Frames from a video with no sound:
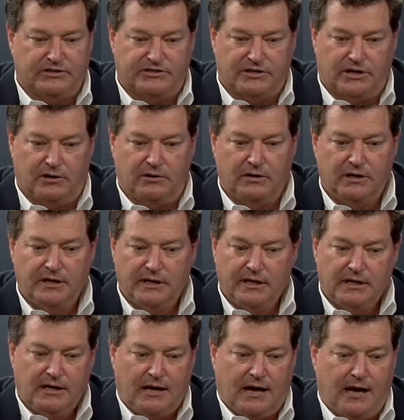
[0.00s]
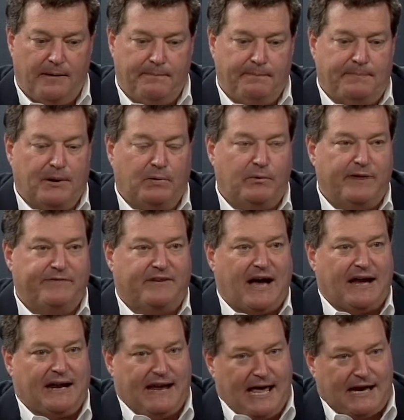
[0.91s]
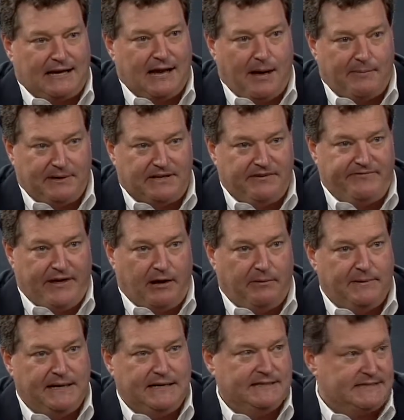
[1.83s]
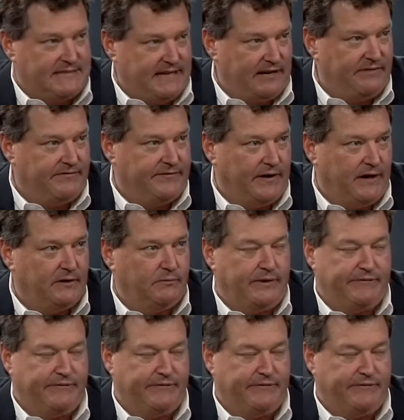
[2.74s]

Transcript: So, um, but we've got economic development incentive fund.